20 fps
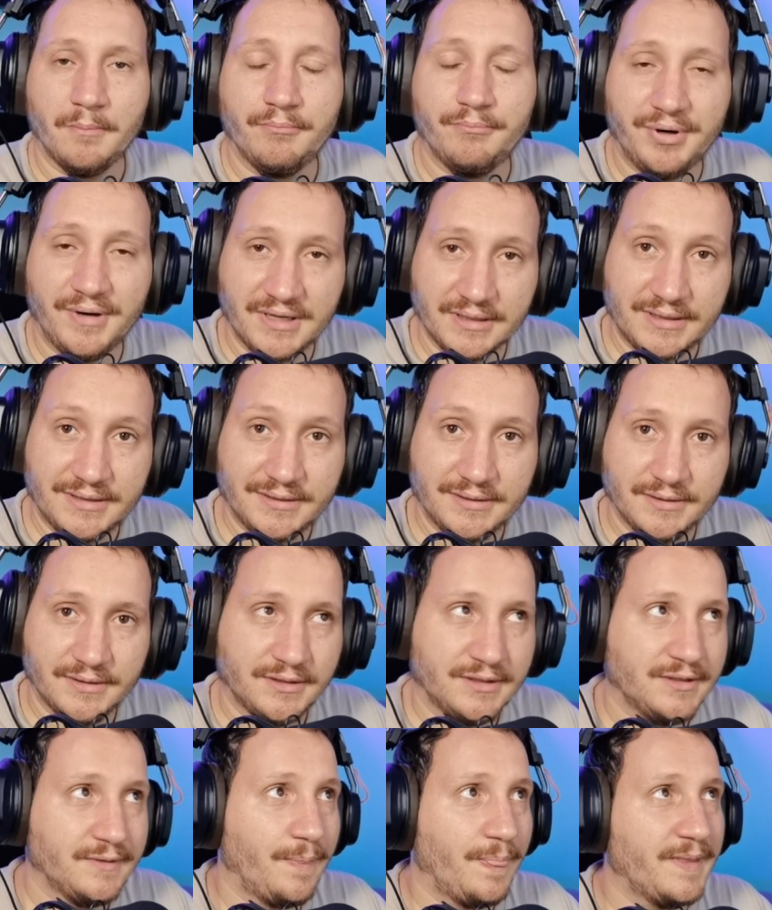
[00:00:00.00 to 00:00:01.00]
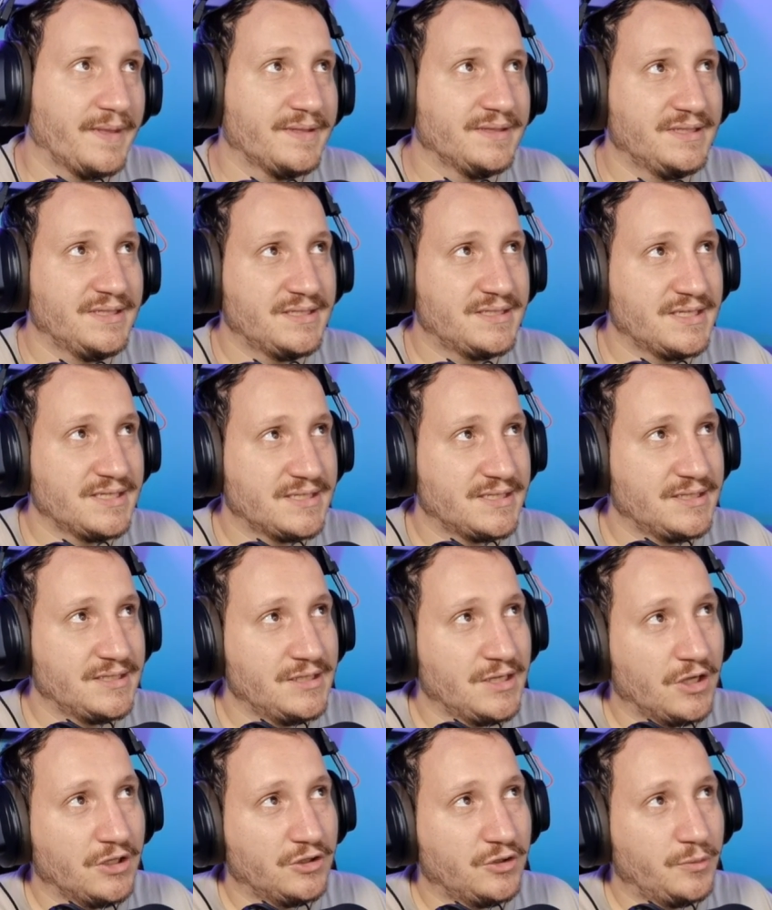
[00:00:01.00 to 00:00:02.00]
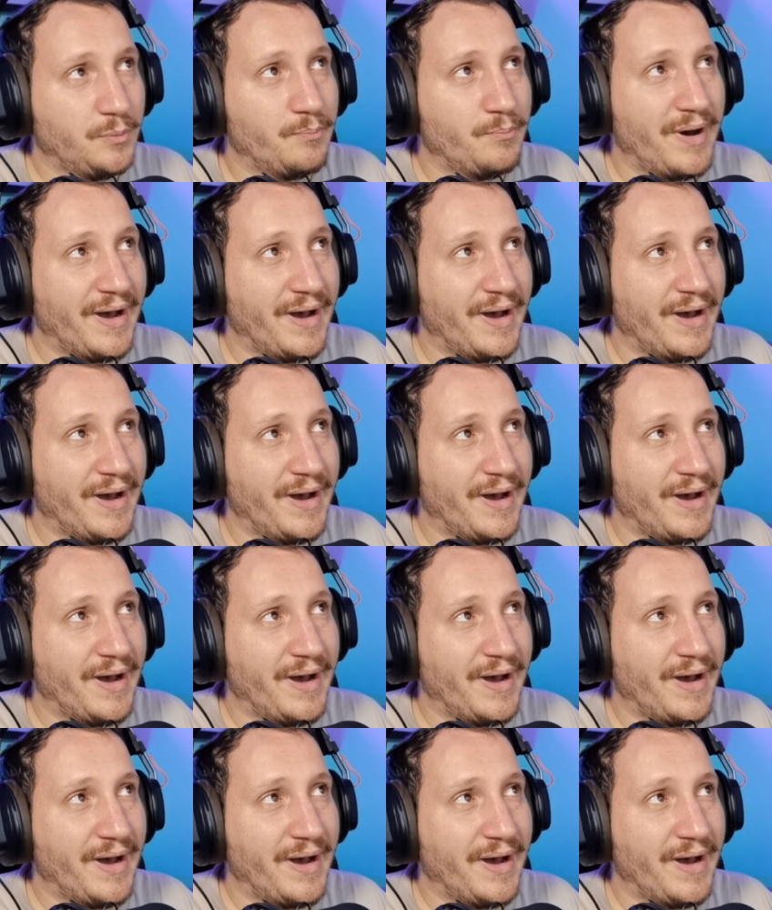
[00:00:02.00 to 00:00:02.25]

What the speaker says: but this is not